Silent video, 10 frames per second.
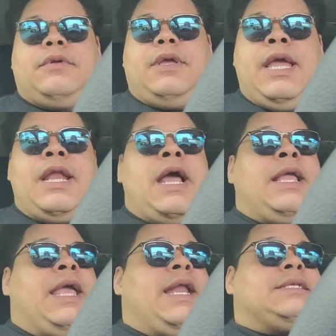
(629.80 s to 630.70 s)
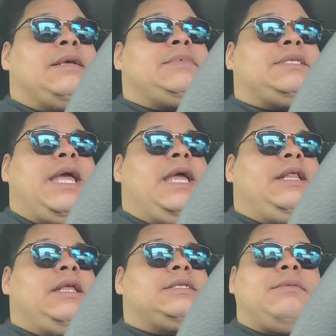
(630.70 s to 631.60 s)
And again, as I'm
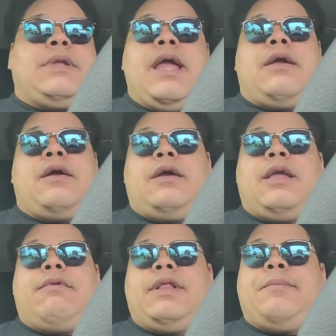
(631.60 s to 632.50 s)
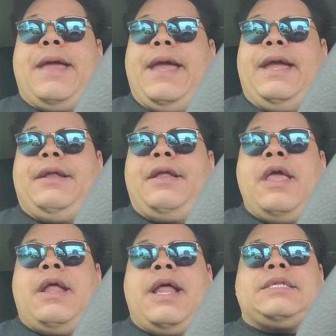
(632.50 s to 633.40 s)
saying this, I'm like, girl, get rid of the pain.
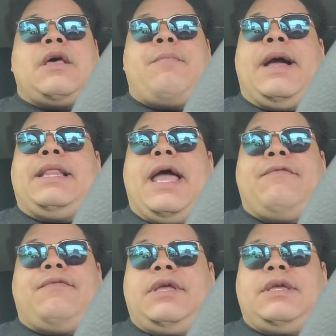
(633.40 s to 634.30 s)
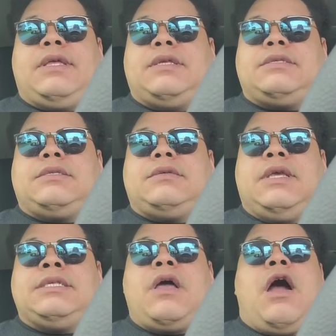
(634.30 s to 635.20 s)
That's all my life is.
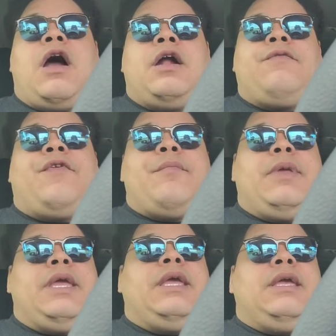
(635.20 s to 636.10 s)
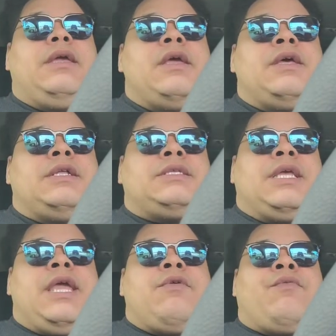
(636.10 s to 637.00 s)
It's hard for me to
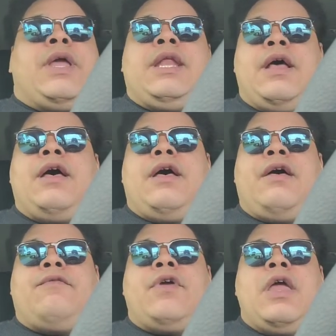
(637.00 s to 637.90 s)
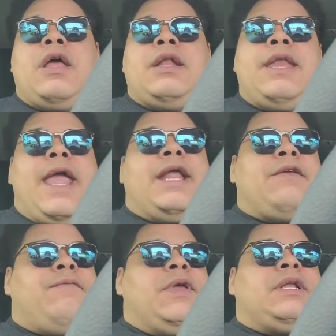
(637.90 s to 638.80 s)
get rid of
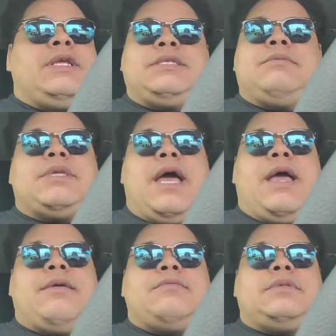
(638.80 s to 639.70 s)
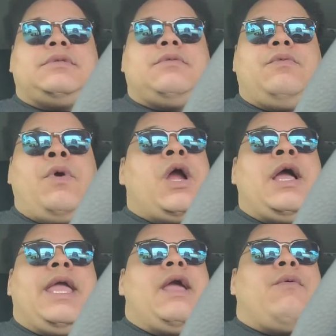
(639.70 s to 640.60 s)
negative feelings sometimes. We're
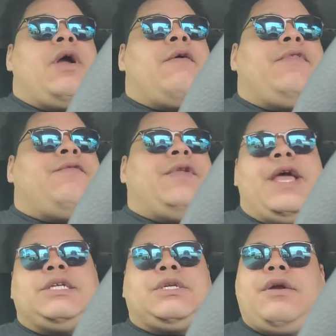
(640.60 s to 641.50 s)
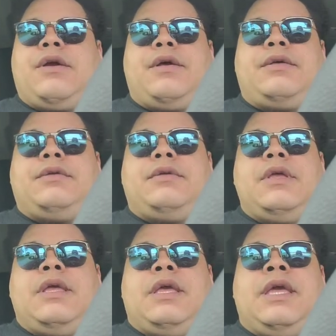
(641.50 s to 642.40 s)
of the flesh, girl.
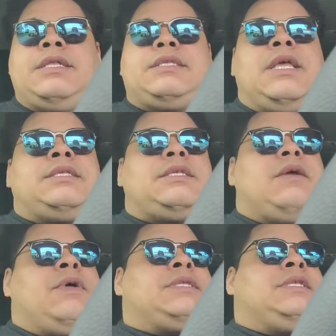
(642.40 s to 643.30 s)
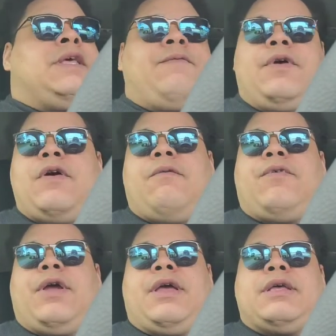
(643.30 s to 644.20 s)
It's difficult
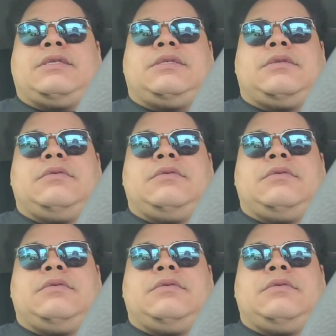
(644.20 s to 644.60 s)
for us.